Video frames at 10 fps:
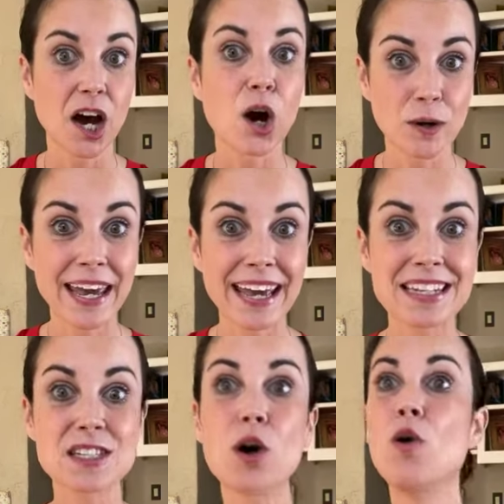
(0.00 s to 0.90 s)
Okay,
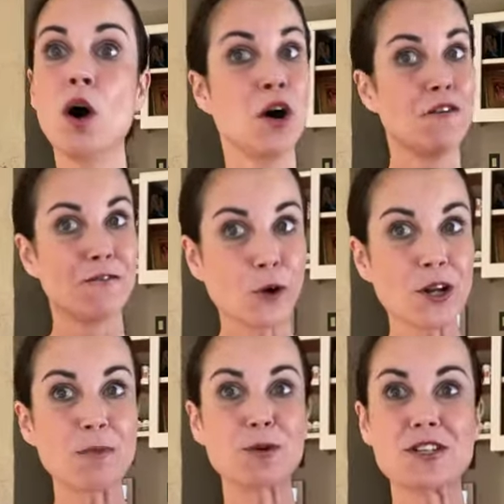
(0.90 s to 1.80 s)
so
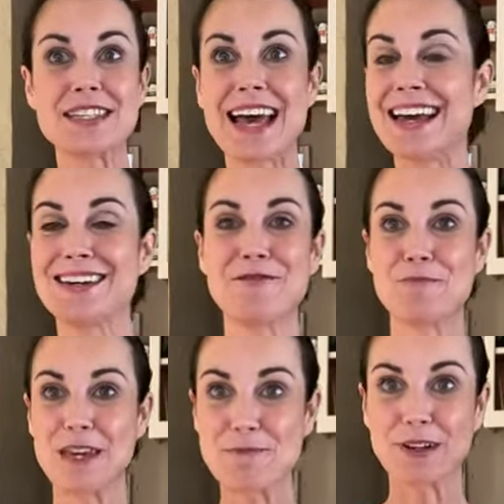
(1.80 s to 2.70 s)
40% of
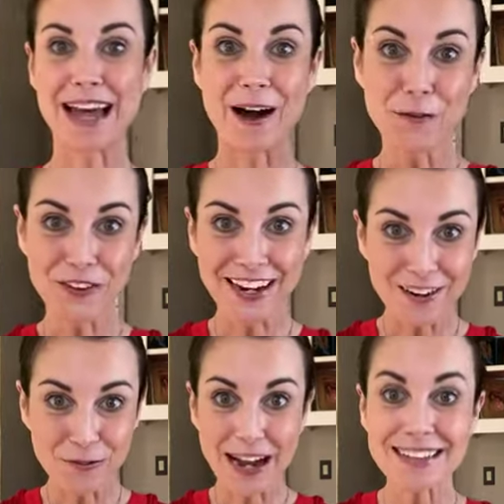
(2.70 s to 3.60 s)
people out
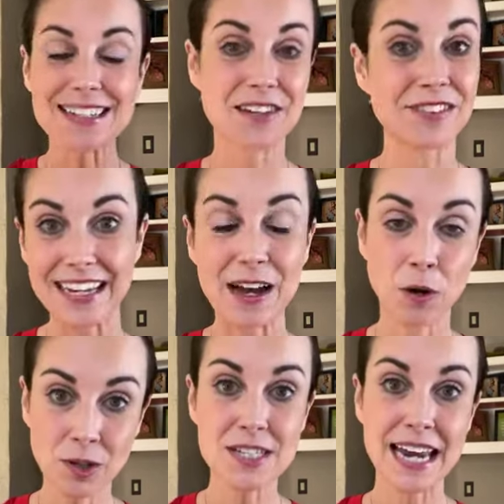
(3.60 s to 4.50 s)
there, relatively,
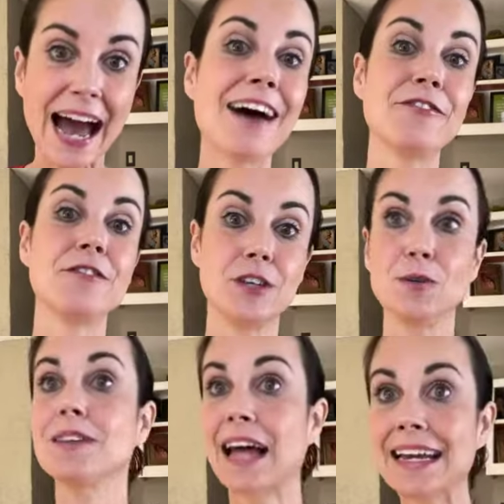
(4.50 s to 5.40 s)
almost half of you,
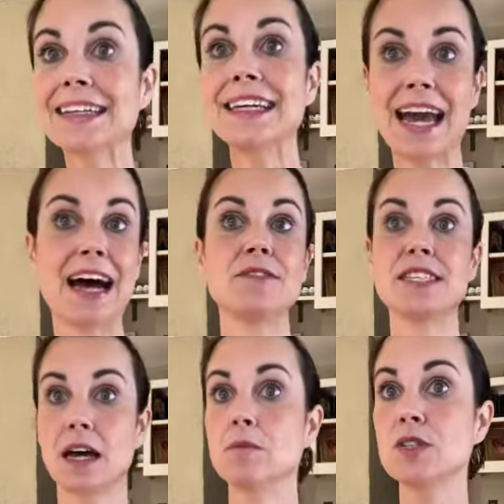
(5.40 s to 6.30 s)
likely have
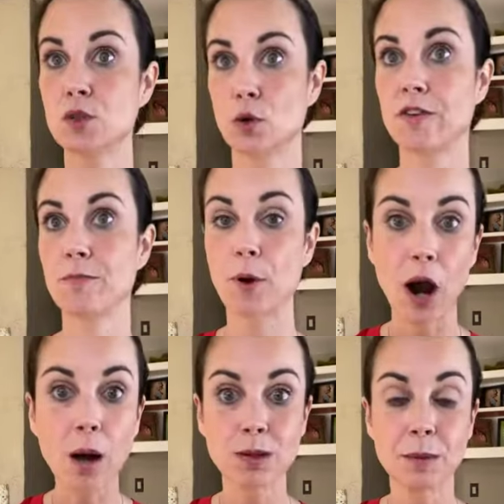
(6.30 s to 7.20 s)
some sort of
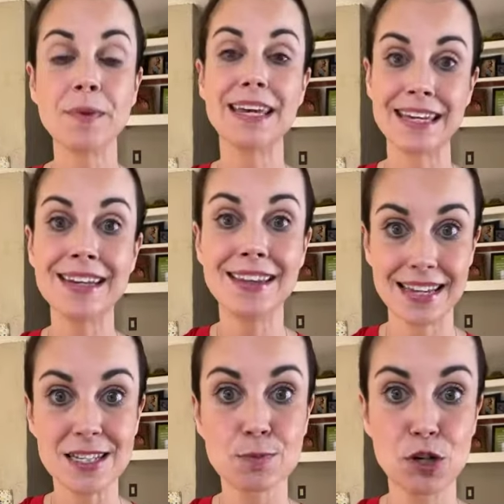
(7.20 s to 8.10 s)
problem in
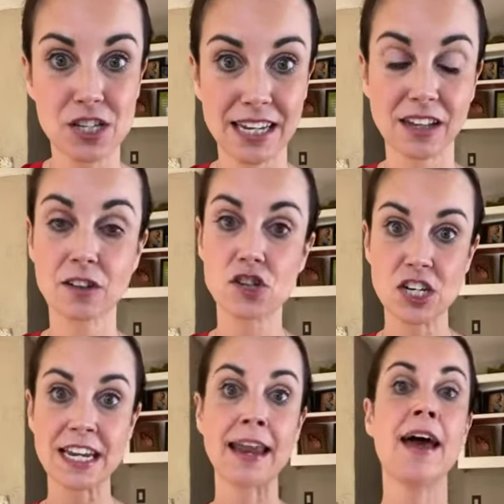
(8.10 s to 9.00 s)
this particular
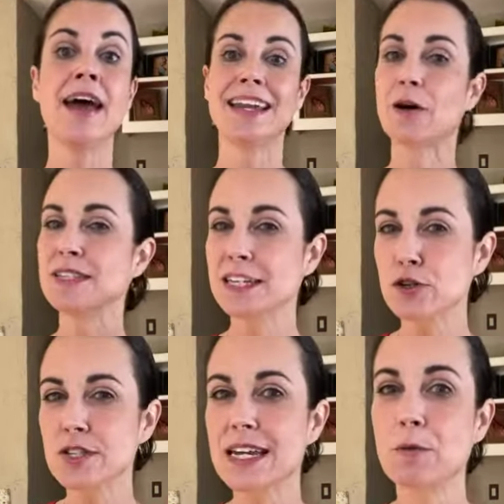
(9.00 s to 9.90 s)
gene. Now, it's
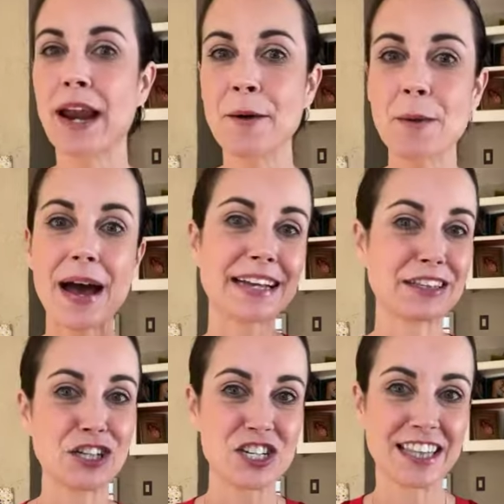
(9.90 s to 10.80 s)
interesting, when I went back and
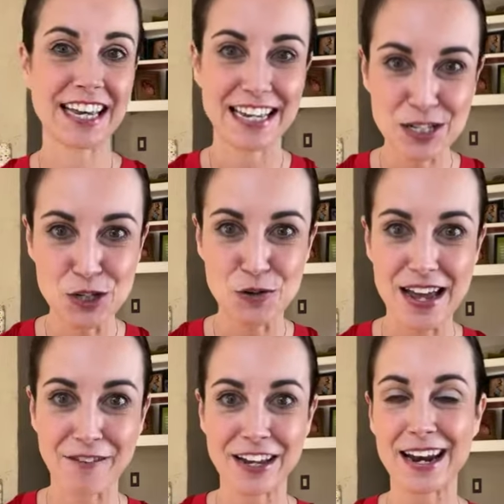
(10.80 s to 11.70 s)
looked at the history
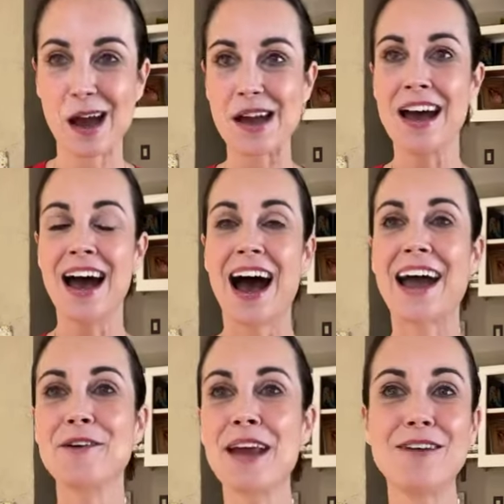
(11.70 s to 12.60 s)
of it, and I, I
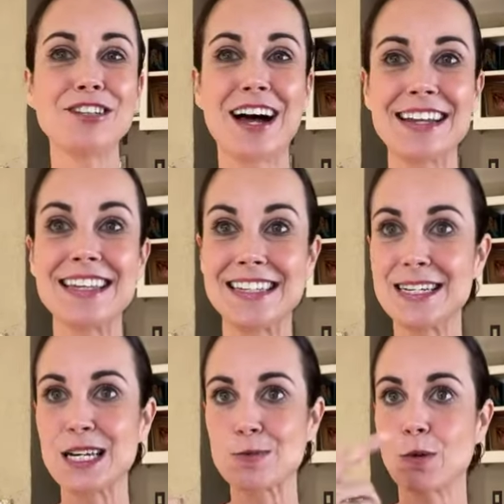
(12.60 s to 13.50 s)
don't have a lot of the
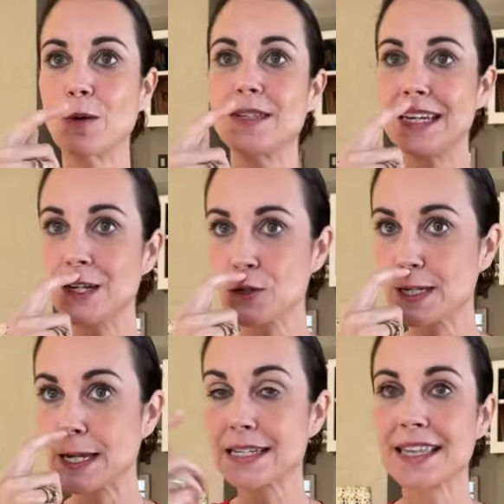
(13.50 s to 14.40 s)
details, but what was
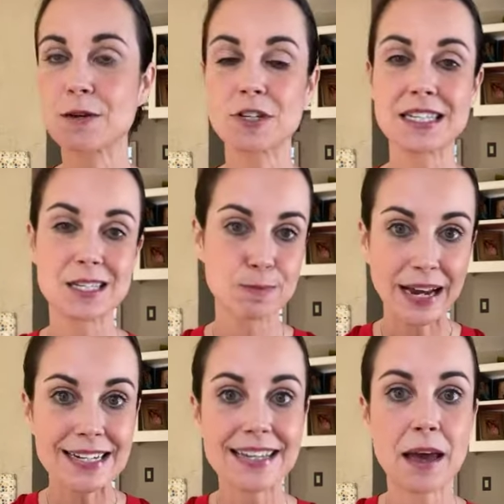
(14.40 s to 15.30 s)
interesting is they were
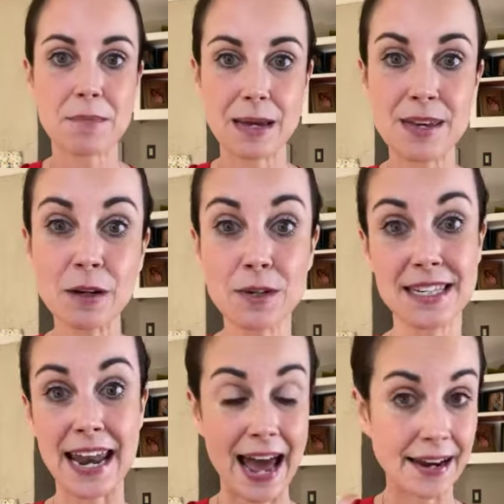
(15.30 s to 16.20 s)
suspecting that maybe it was
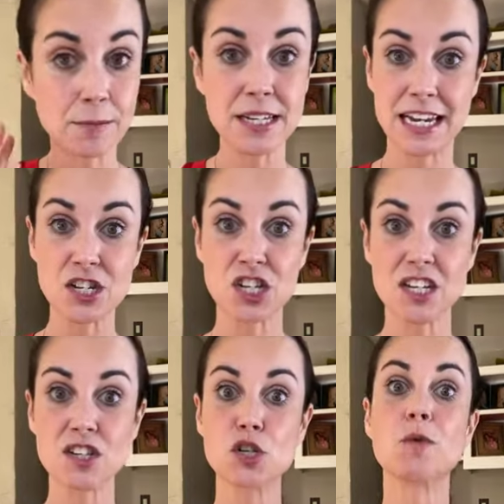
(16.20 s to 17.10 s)
an
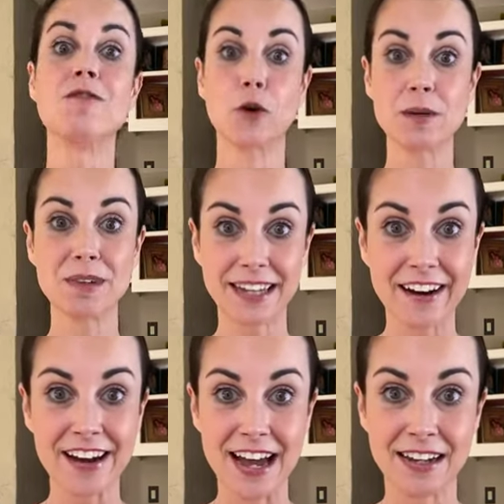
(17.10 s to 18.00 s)
adaptation to avoid
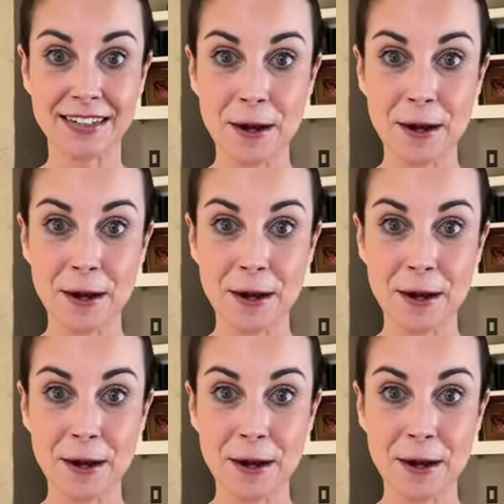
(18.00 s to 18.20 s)
malaria